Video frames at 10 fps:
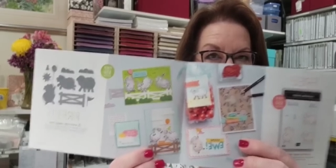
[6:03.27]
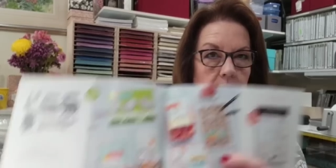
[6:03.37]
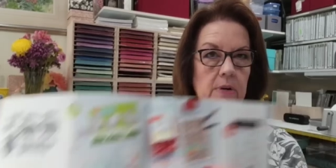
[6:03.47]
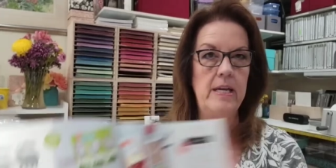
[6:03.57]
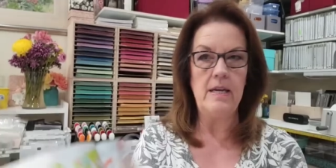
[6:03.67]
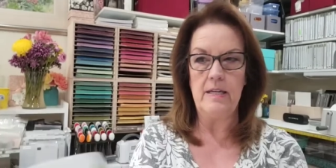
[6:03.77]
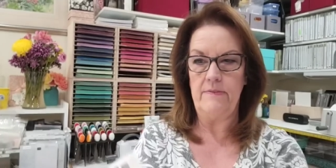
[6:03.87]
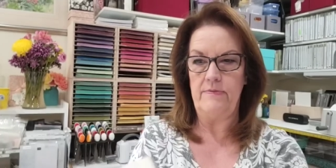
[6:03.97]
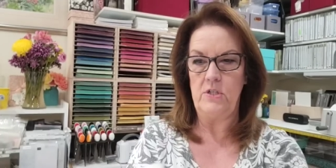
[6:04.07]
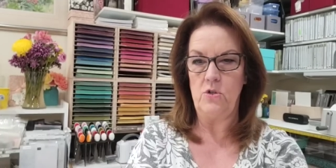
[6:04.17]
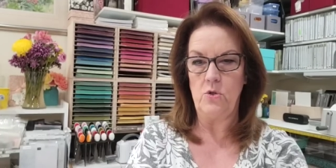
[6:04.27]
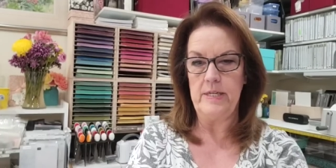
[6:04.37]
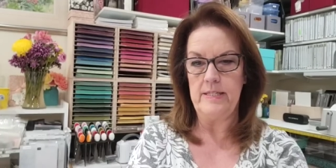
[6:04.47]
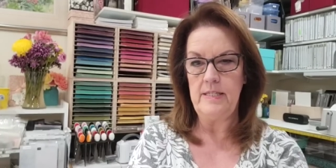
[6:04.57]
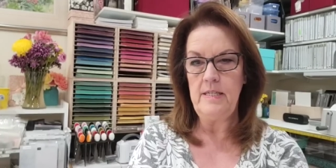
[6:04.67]
free gift
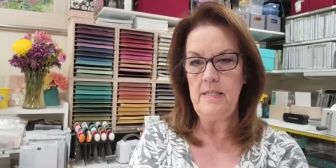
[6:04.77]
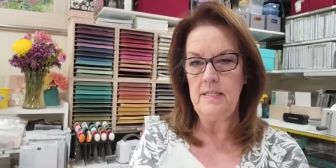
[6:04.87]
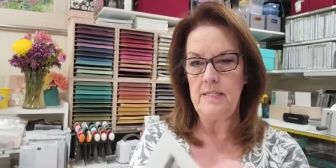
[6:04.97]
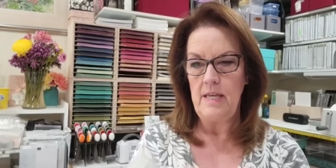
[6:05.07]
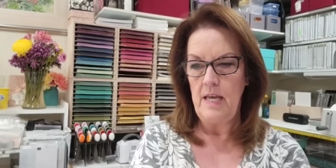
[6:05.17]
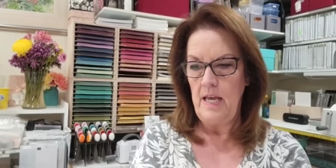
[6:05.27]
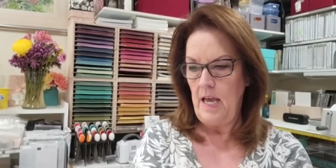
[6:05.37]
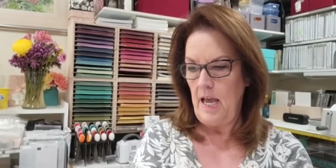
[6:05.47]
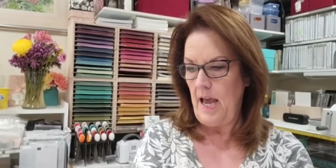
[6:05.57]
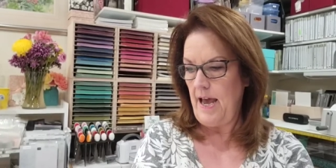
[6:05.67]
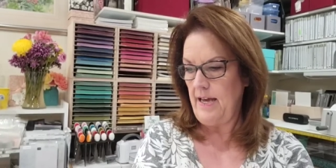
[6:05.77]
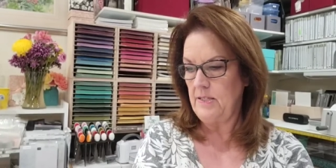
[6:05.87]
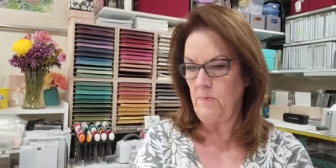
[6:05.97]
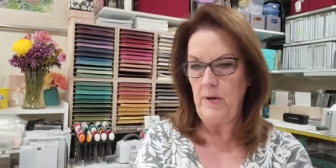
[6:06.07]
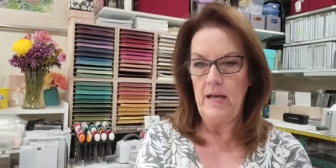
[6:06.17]
choices,
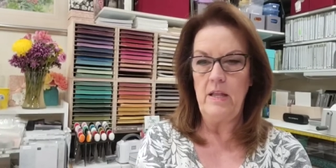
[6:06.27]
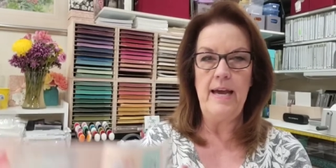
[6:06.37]
as well